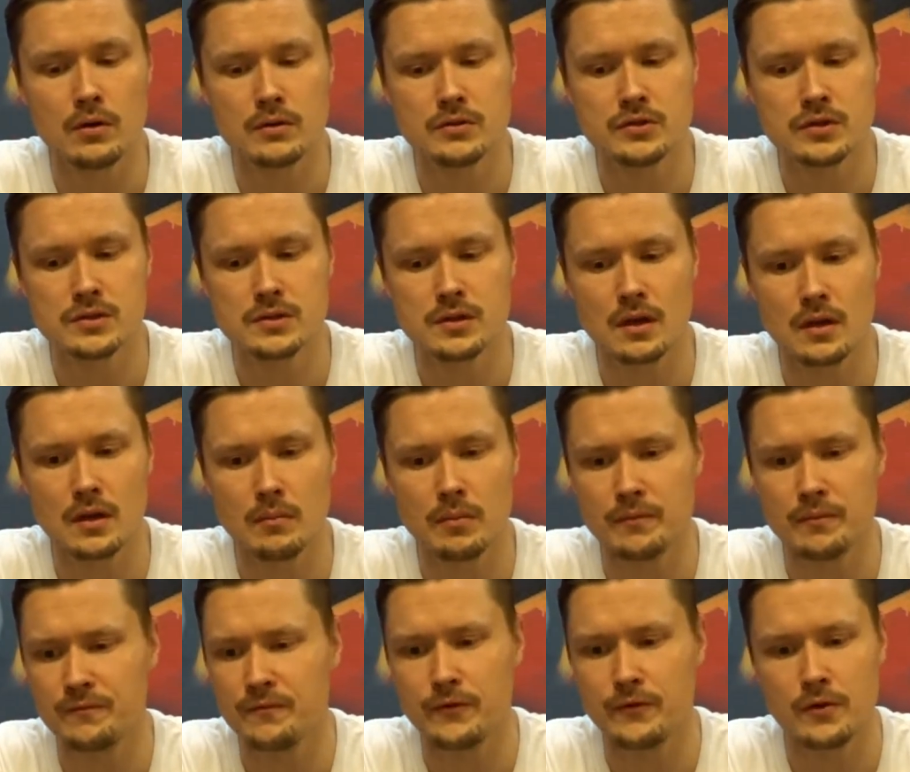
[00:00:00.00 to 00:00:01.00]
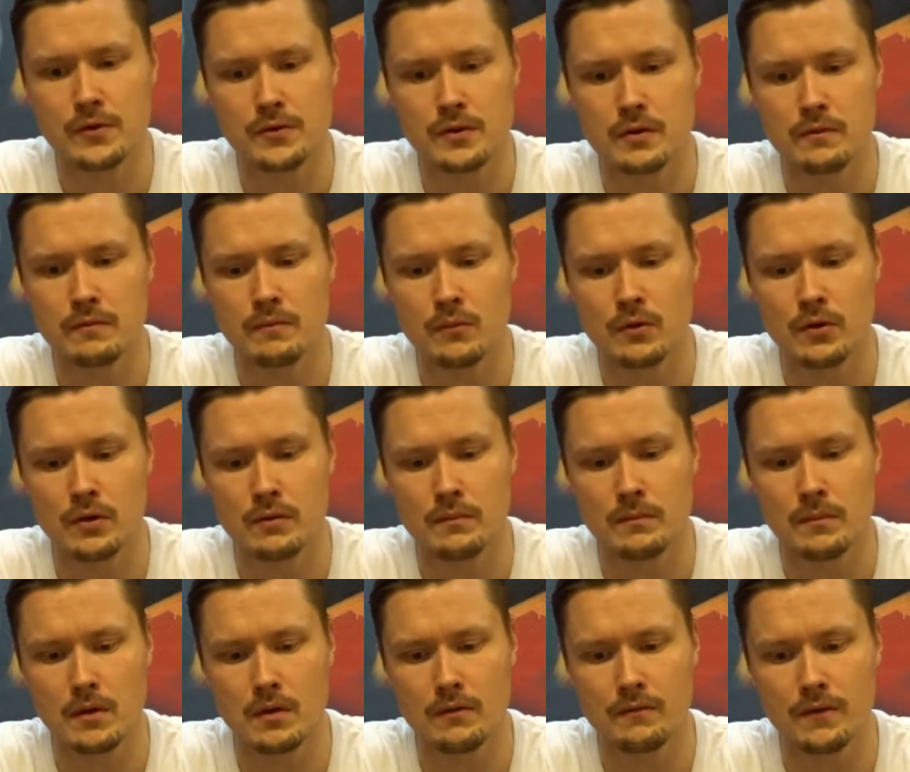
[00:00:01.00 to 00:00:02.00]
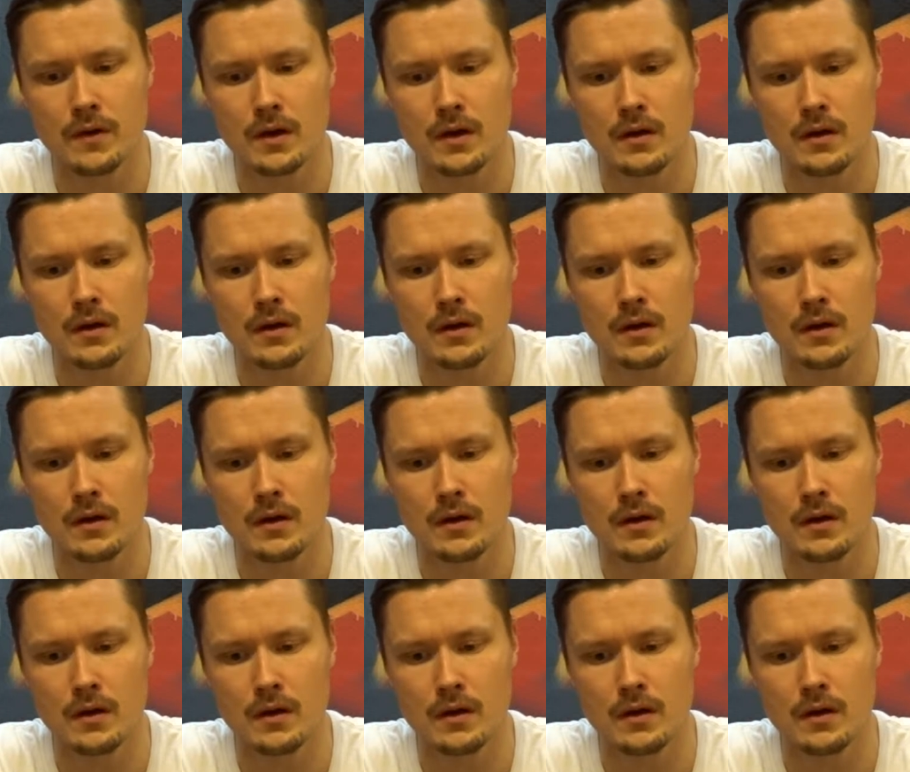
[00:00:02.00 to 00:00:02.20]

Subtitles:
just a little bit further more of